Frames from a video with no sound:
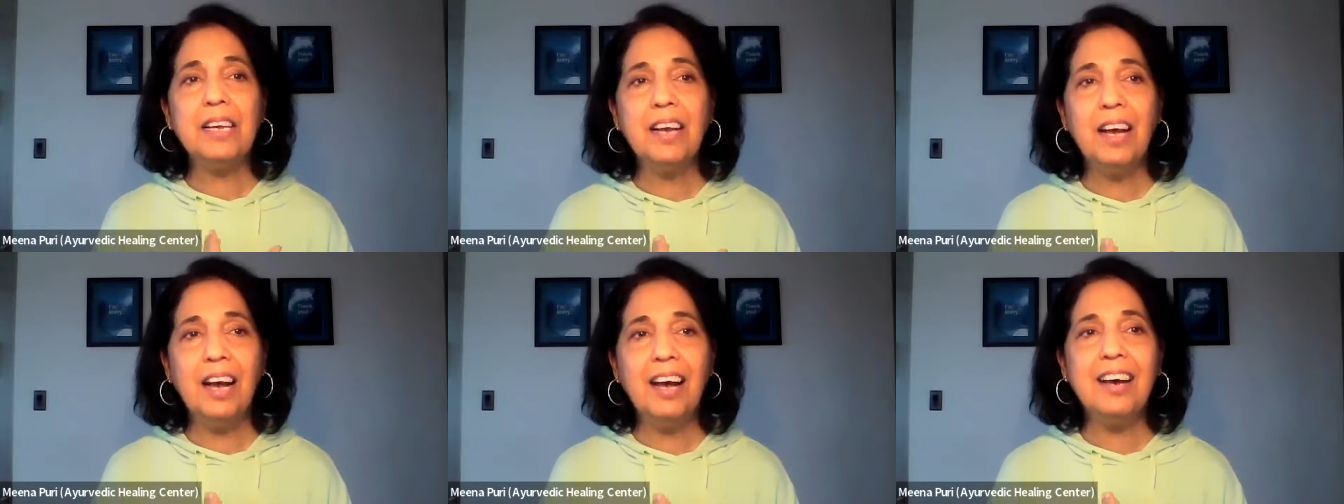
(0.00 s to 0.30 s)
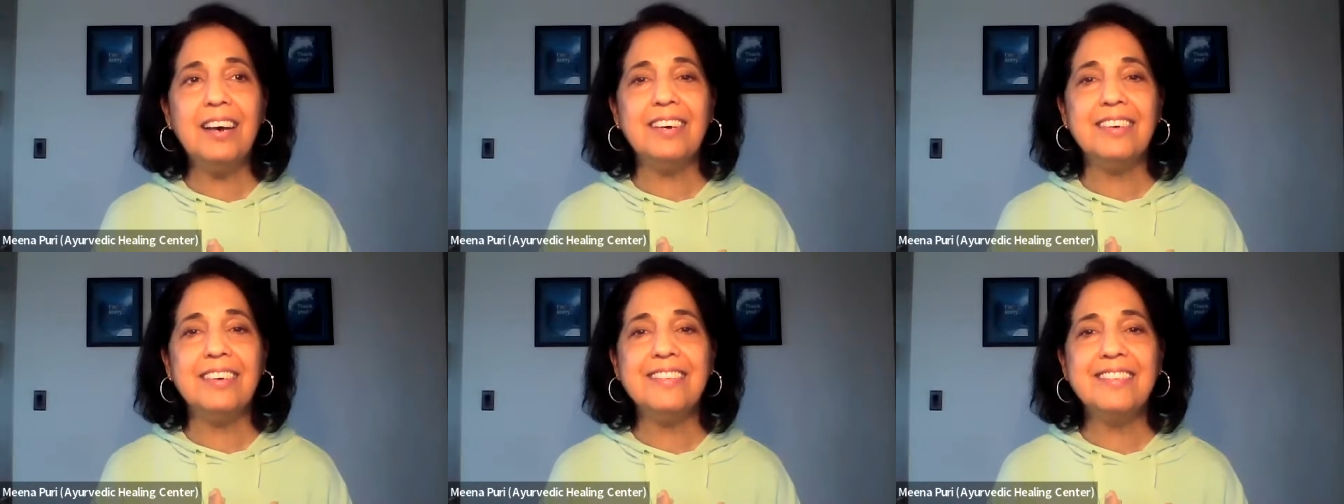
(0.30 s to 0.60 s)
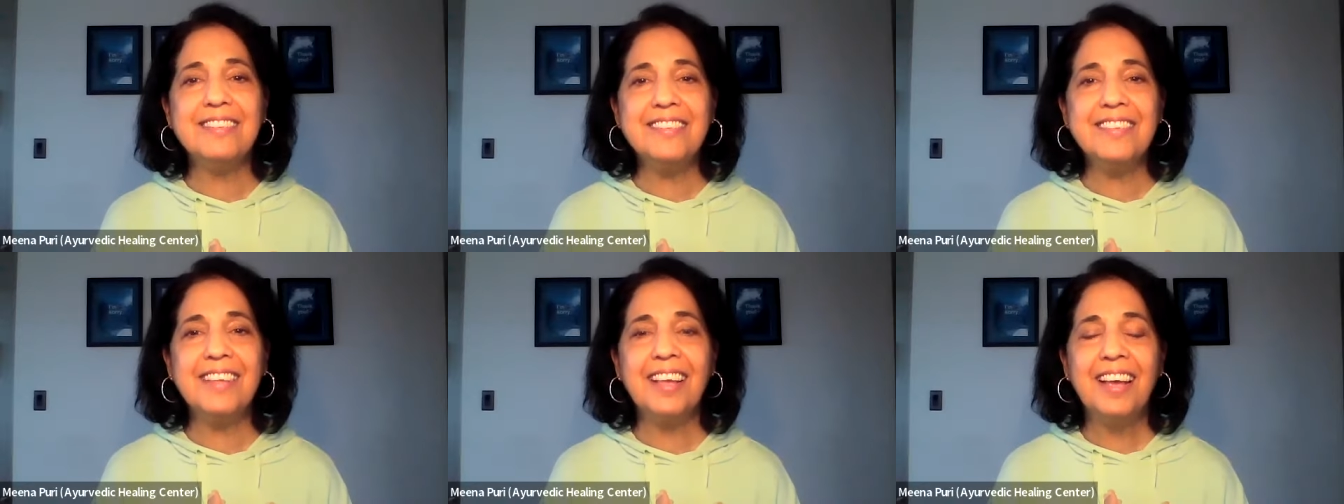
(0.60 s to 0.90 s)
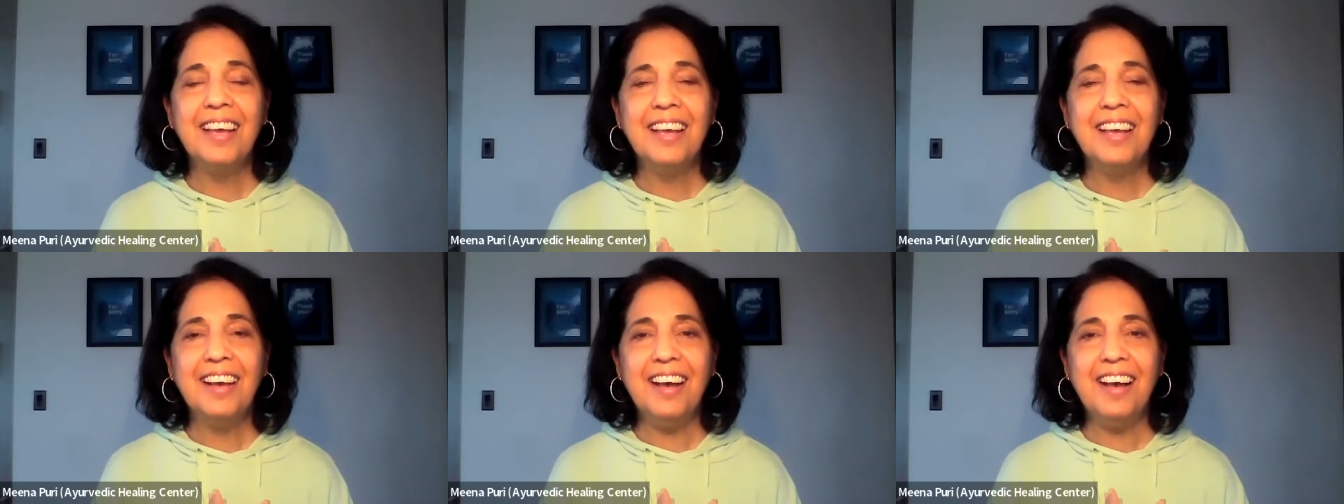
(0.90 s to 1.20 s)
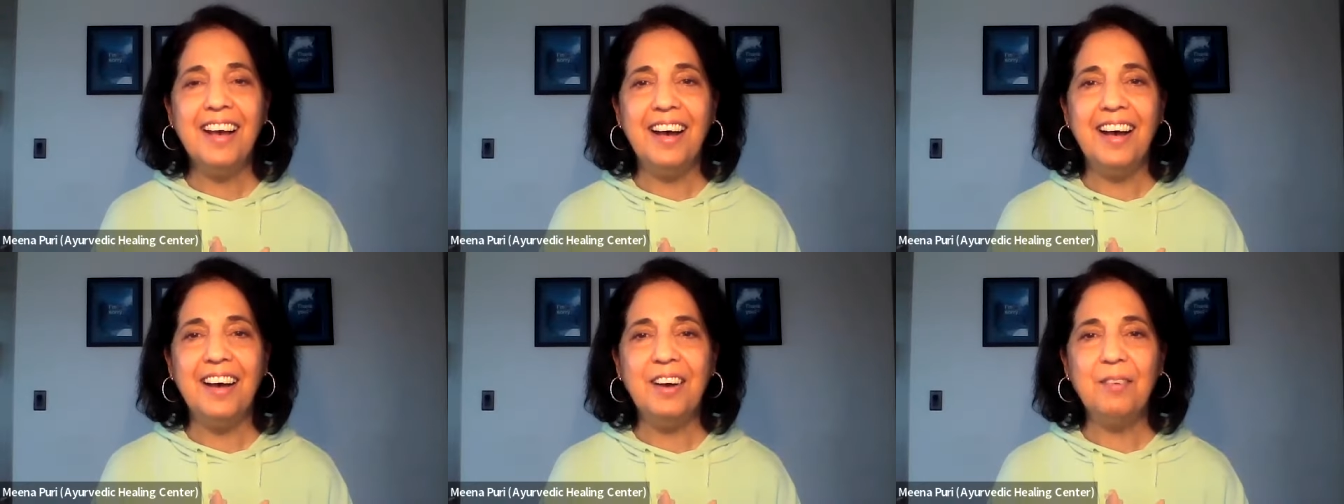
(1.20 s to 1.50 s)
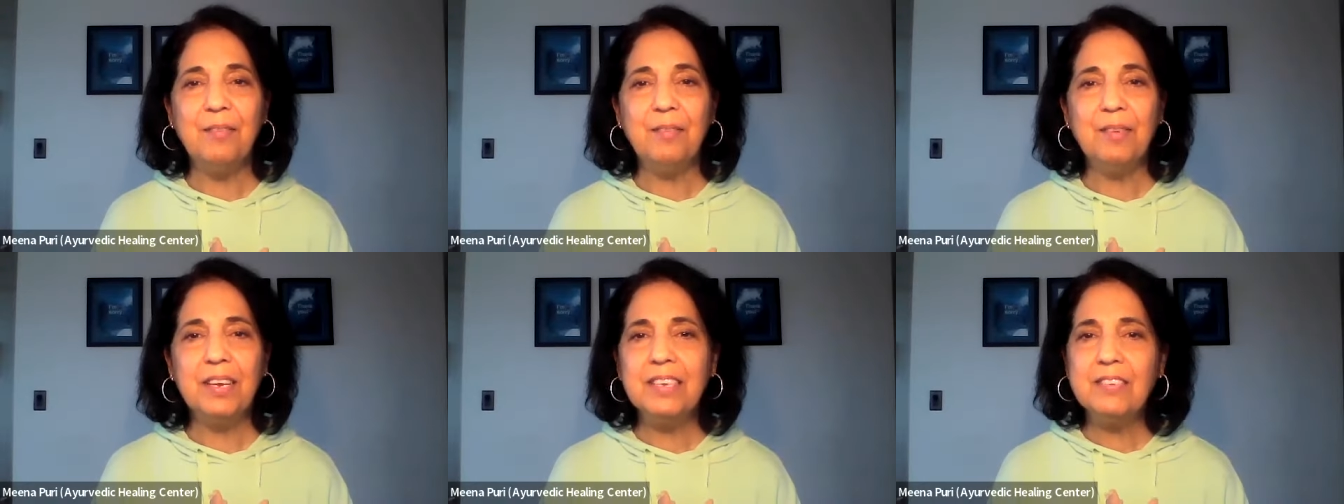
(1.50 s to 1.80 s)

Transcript: Because um,